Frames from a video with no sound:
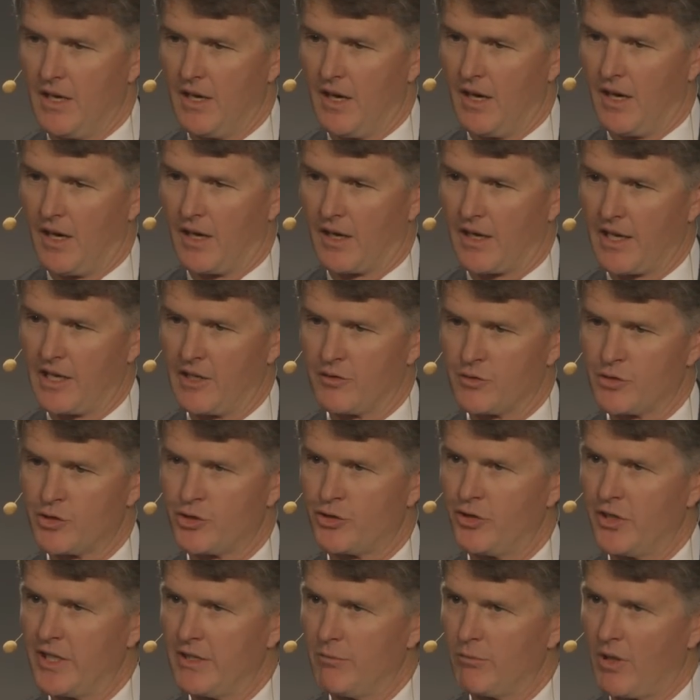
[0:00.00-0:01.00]
uh, kind of
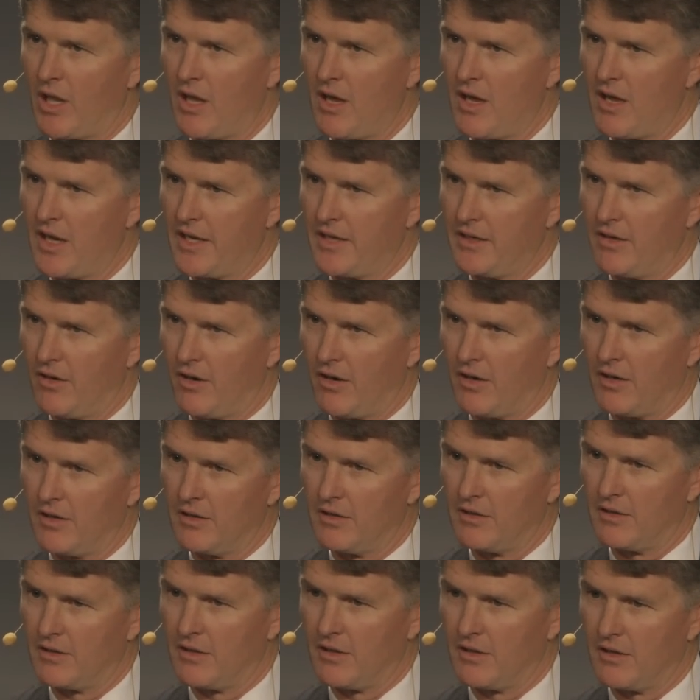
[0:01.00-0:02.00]
streamline
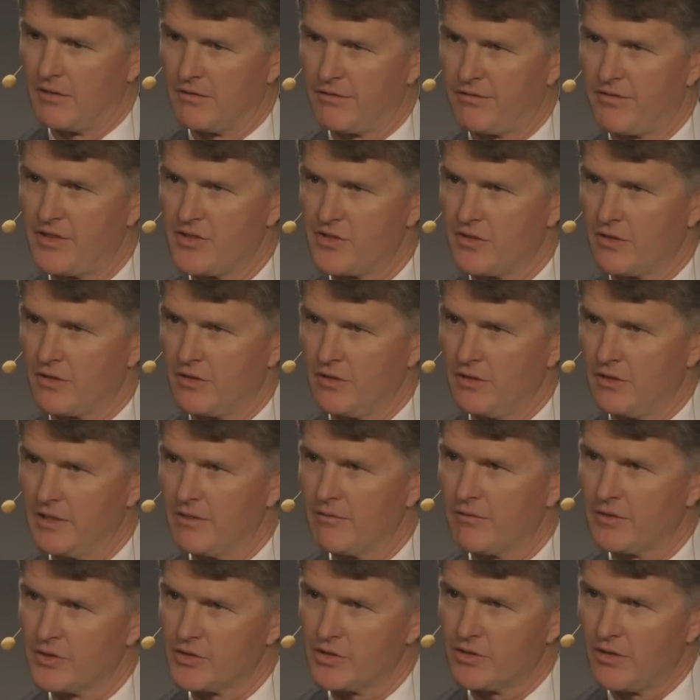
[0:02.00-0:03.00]
our, our physical
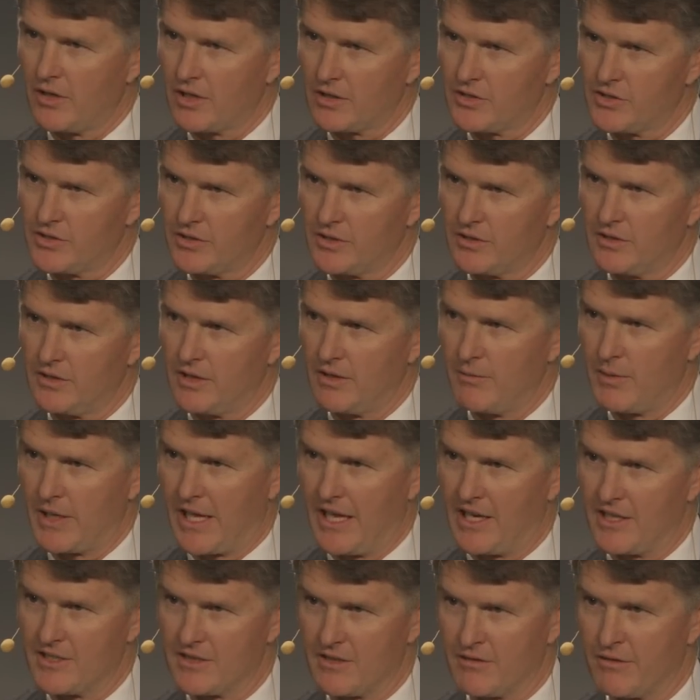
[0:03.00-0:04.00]
infrastructure and
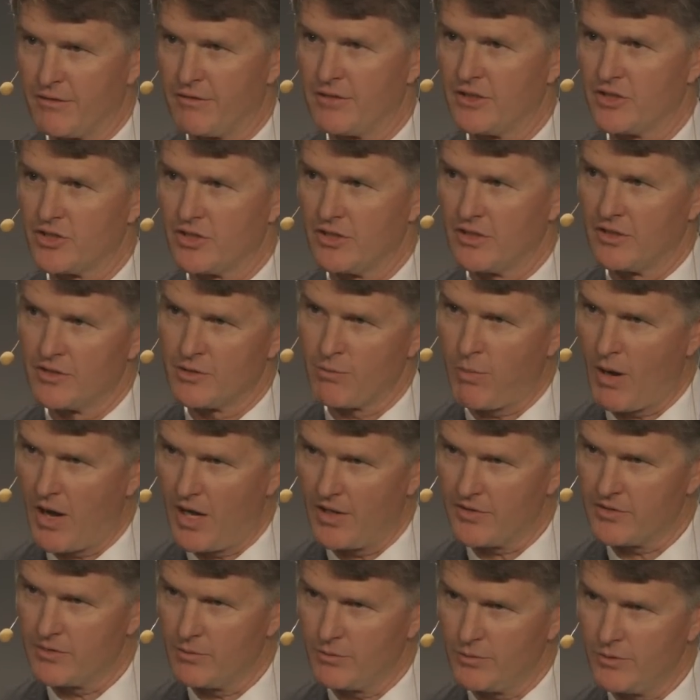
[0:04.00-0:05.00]
get as efficient as
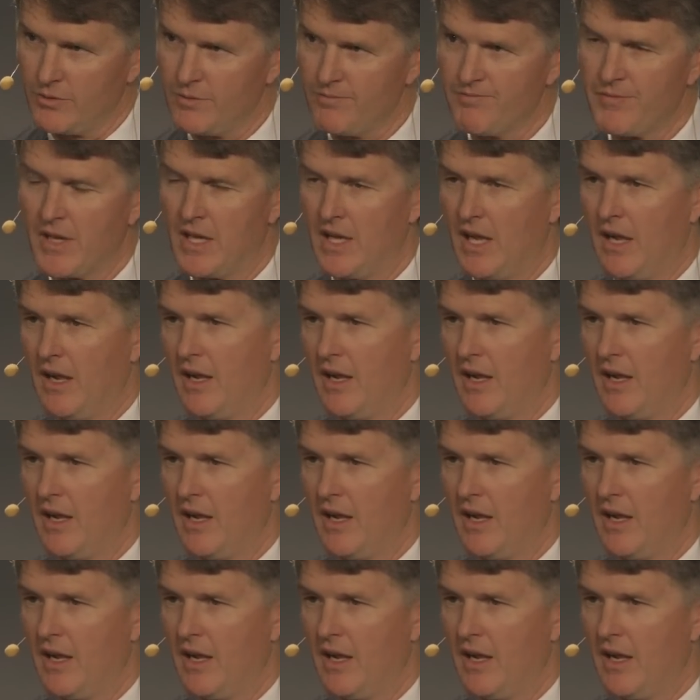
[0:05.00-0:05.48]
possible.